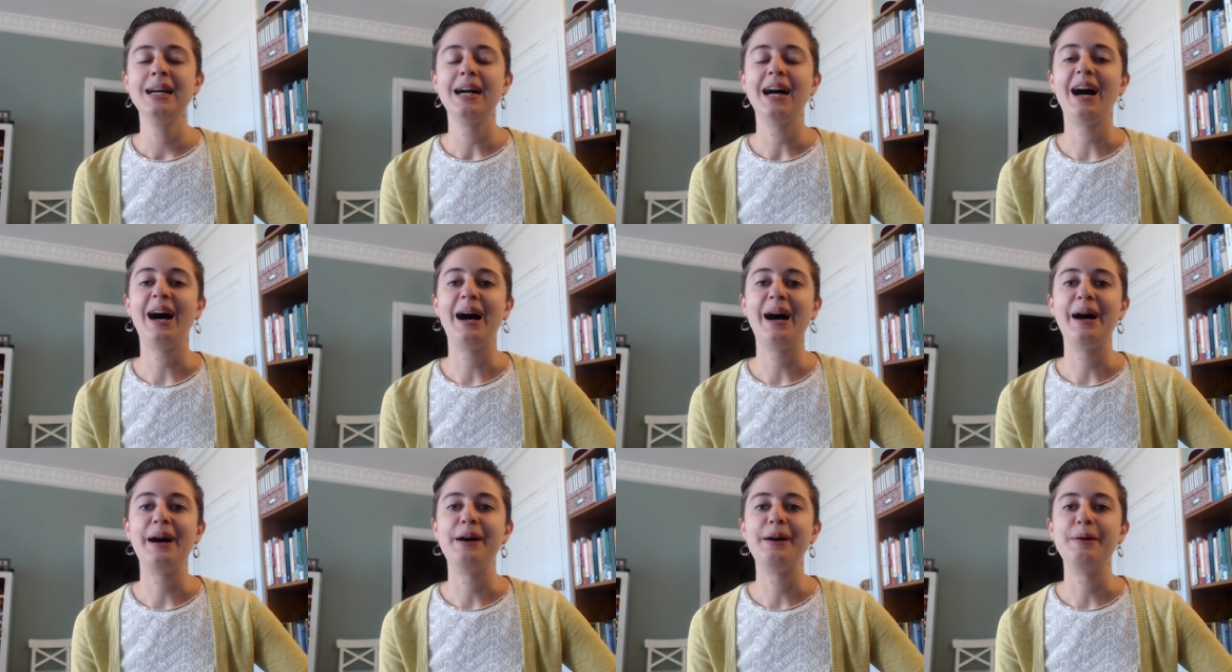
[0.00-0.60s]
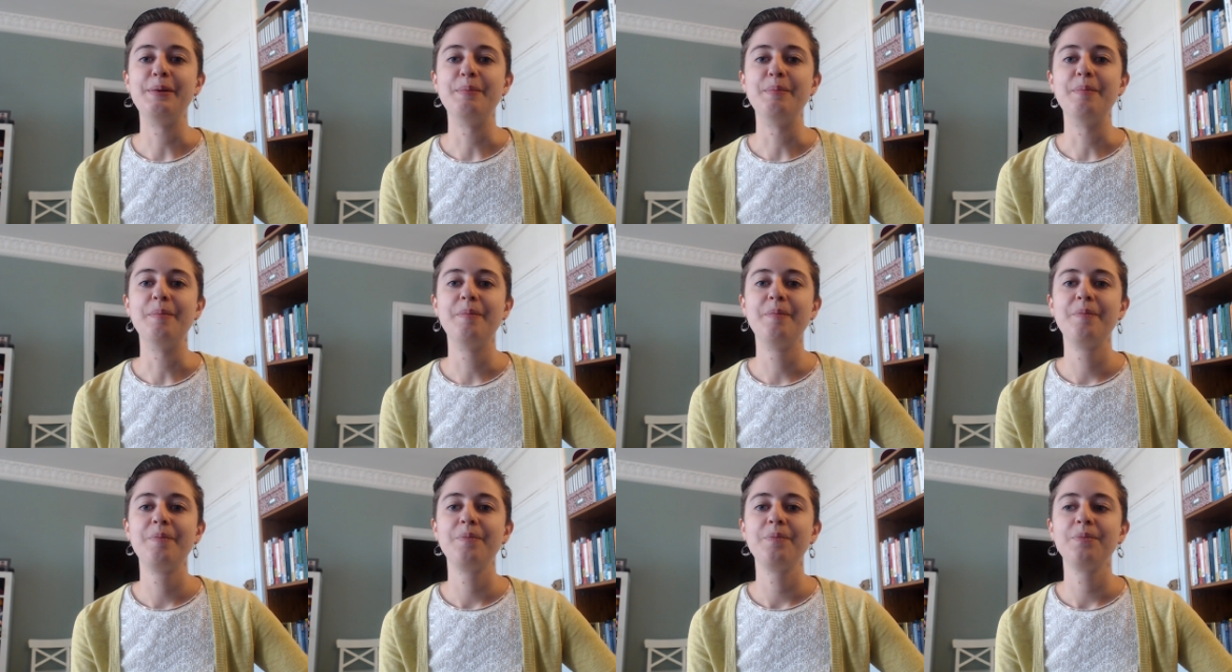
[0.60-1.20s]
Um,
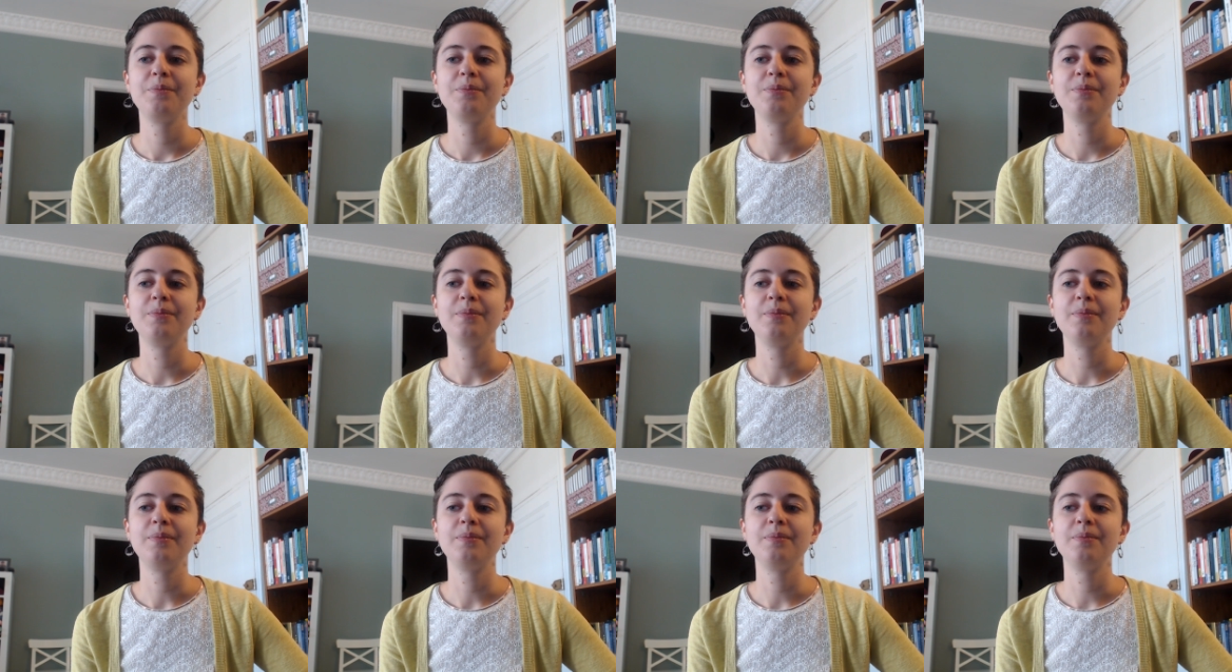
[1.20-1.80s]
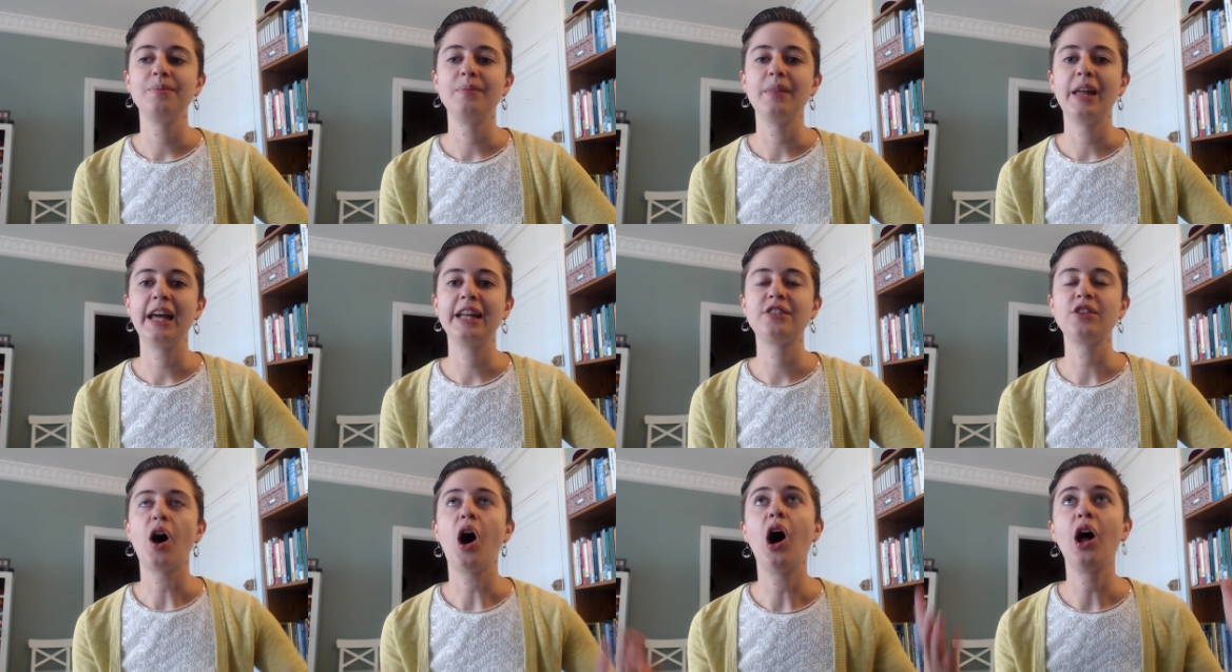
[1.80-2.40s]

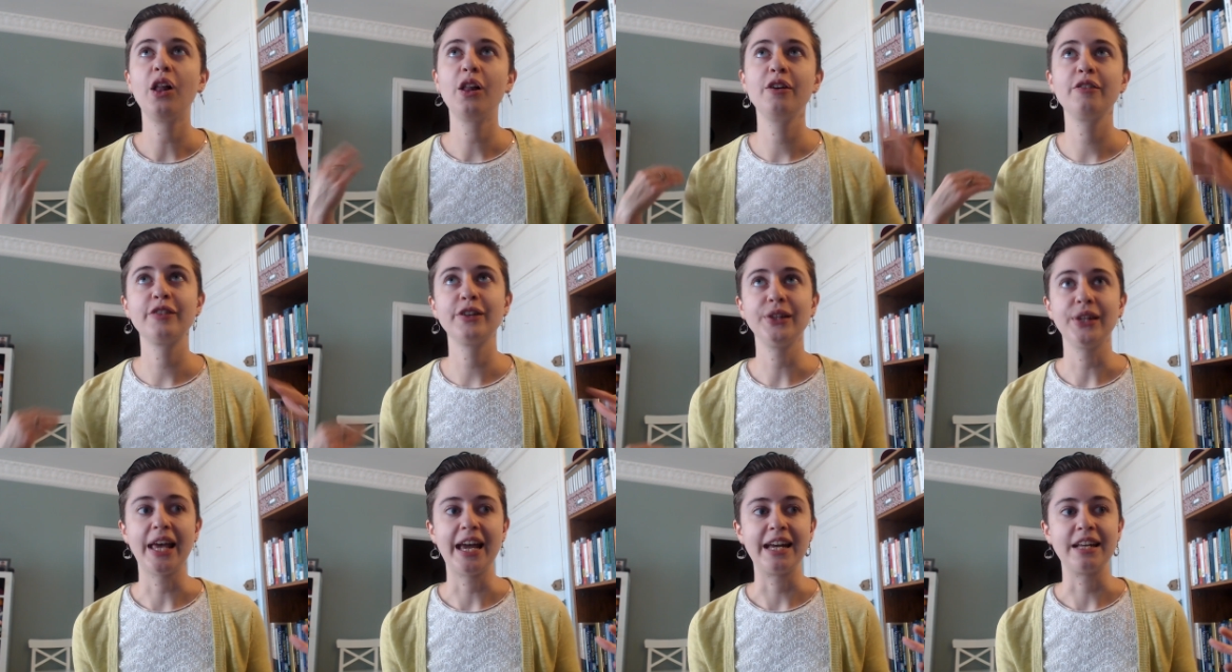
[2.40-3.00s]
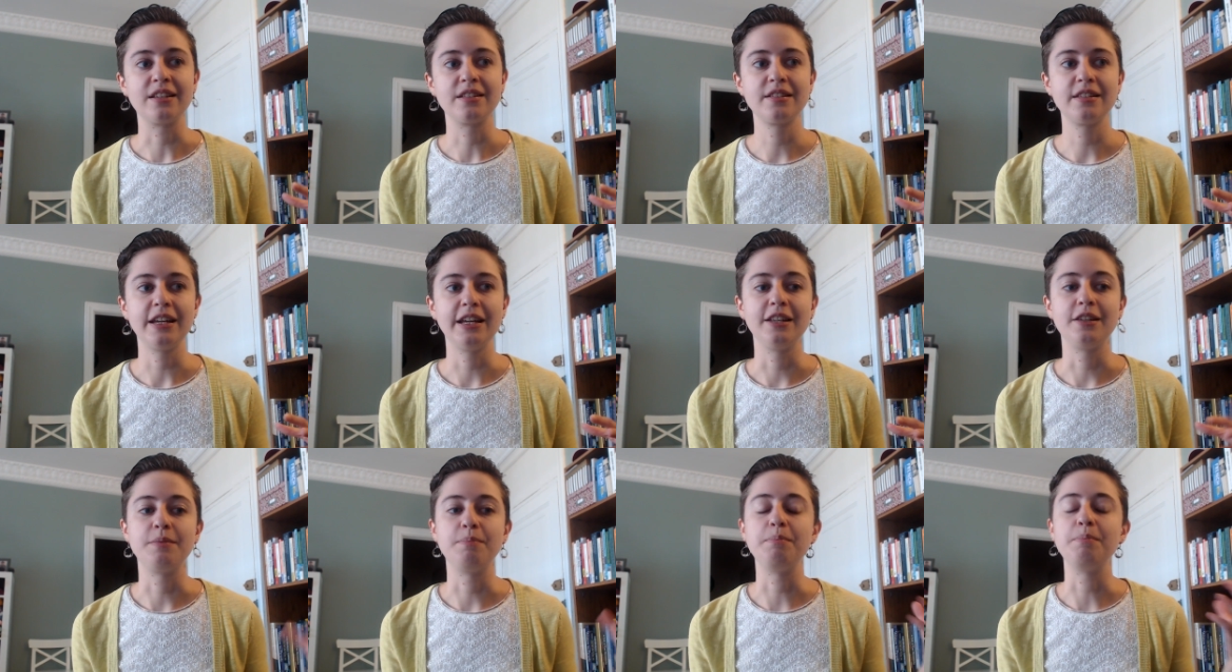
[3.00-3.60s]
it's all over lace.
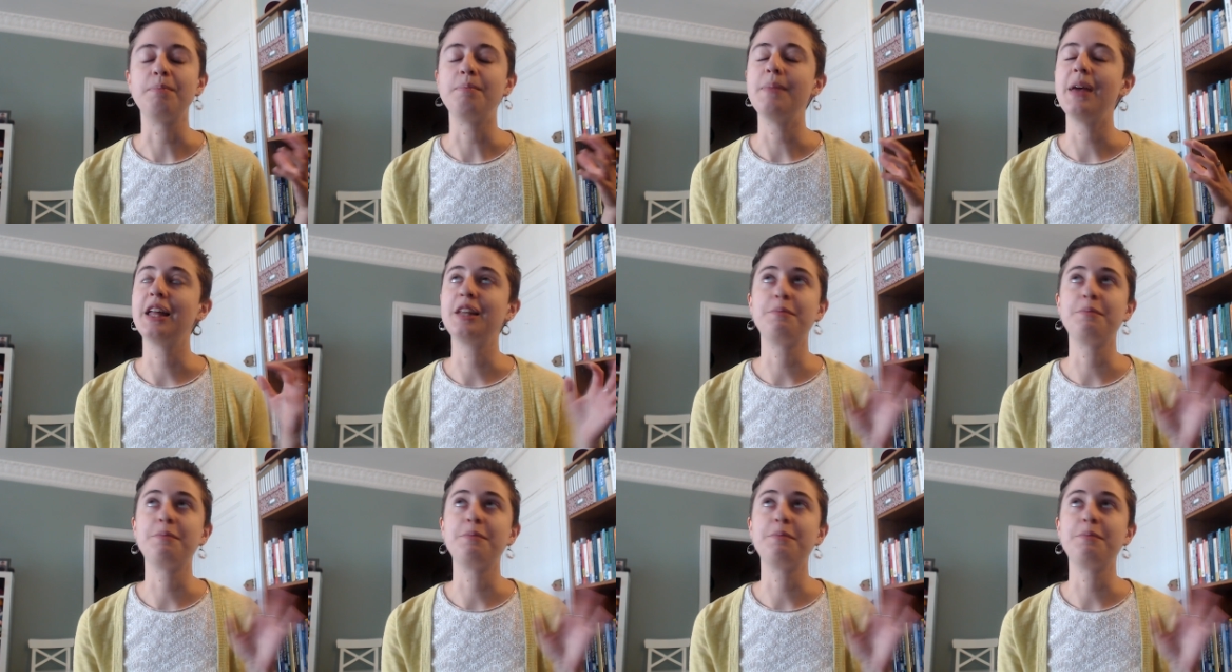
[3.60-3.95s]
It's it's